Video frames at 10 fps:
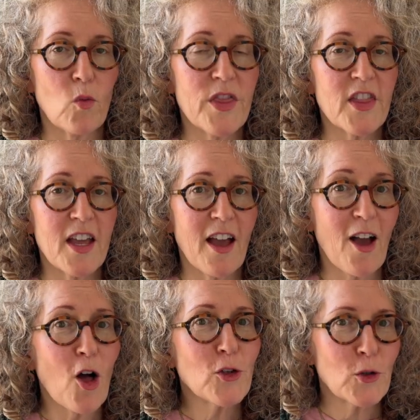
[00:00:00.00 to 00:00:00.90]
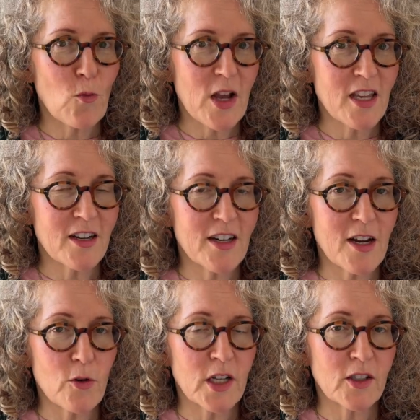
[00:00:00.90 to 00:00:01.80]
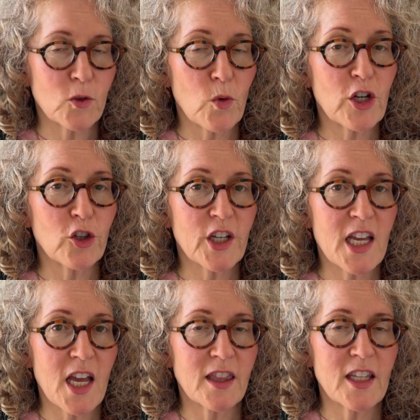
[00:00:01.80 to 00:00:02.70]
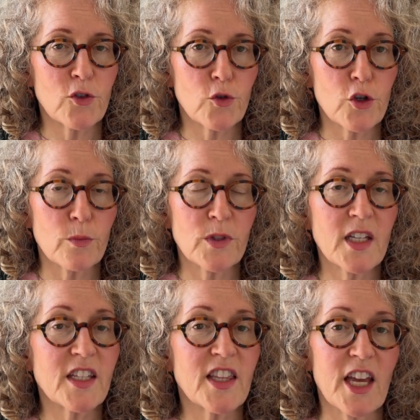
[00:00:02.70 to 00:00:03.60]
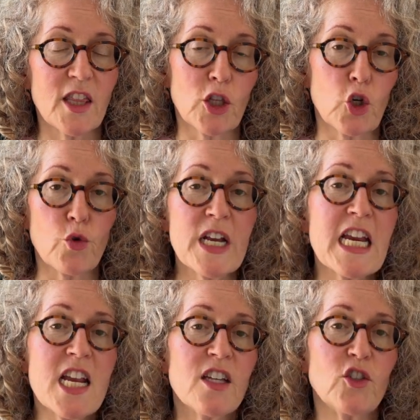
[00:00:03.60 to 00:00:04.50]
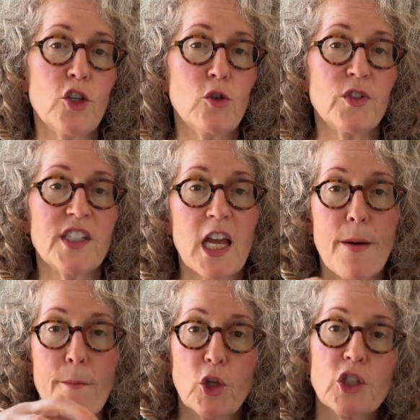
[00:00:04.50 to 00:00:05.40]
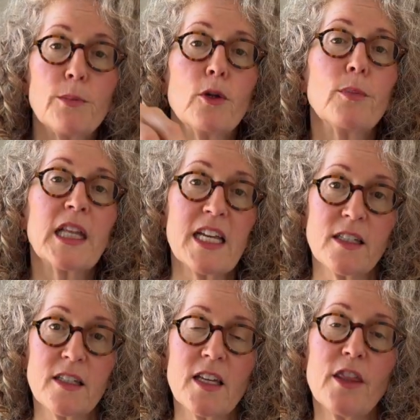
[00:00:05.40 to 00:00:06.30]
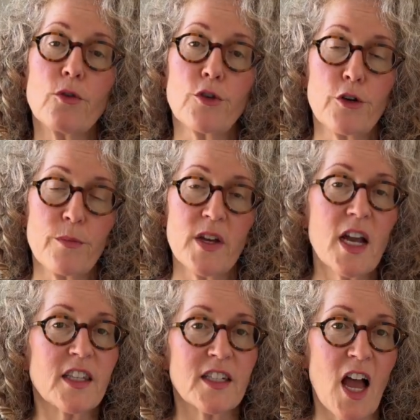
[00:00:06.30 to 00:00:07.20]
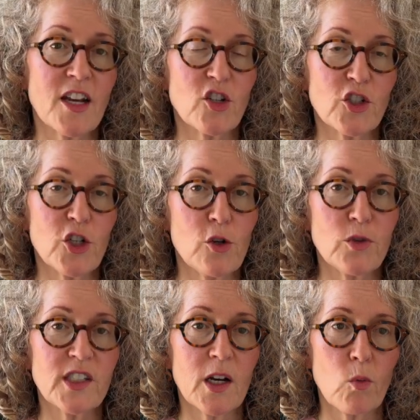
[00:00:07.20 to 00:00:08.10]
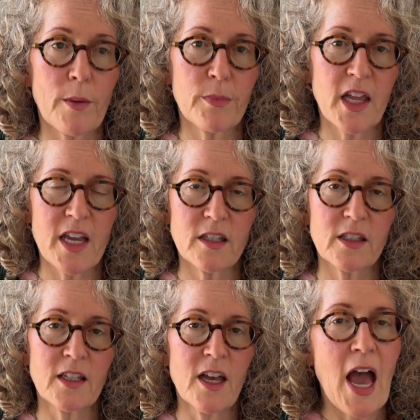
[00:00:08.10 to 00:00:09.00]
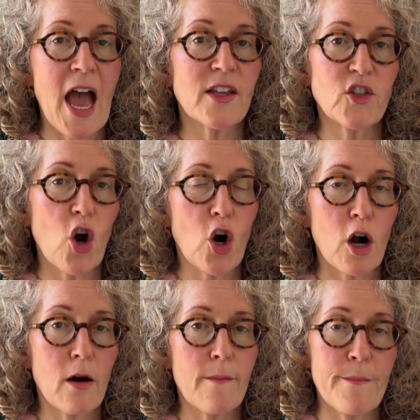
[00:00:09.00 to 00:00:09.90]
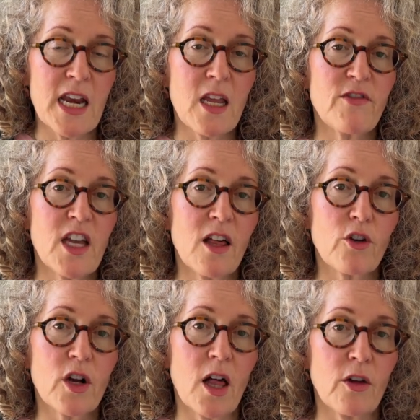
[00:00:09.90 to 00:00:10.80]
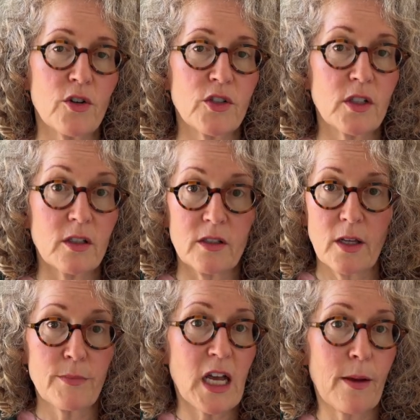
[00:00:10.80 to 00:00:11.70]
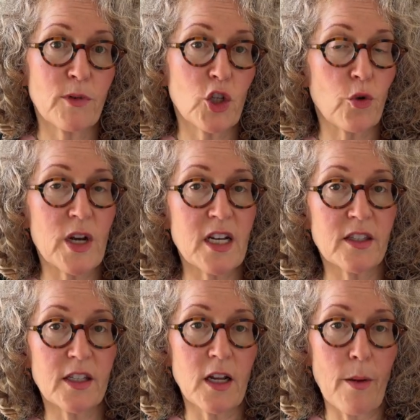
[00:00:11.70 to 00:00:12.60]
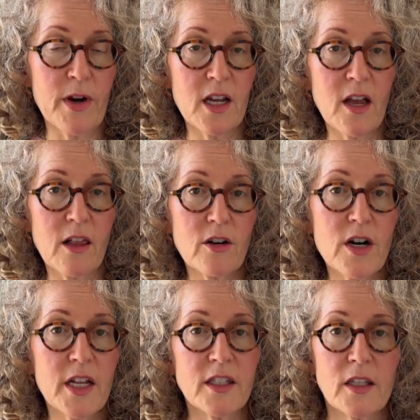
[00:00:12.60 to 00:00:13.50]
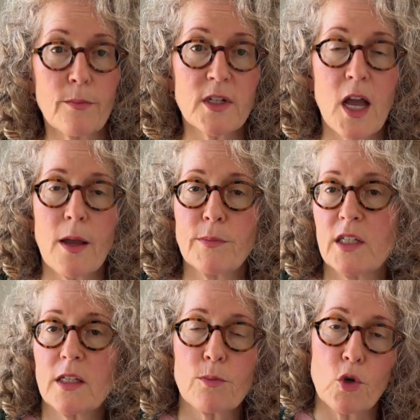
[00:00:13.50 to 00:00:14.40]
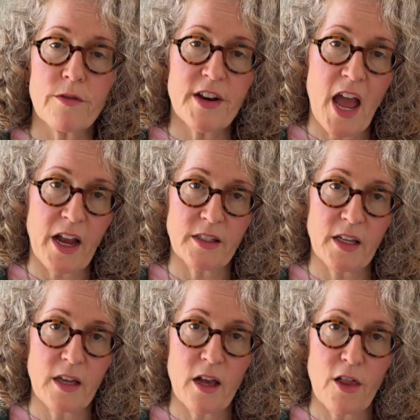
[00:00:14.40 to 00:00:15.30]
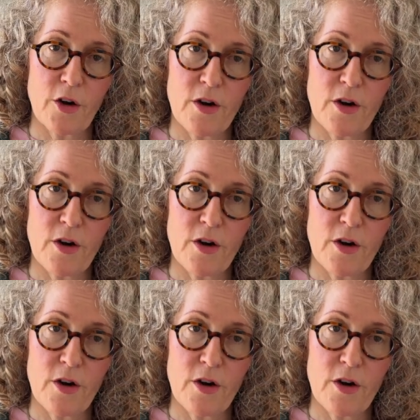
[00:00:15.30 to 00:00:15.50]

One thing I also want you to notice when you're looking at these rooms is that green is used in multiple places in the room. It's not just used in one place, as are many of the other colors. Sometimes the green is the dominant color, and sometimes it's more of an accent color.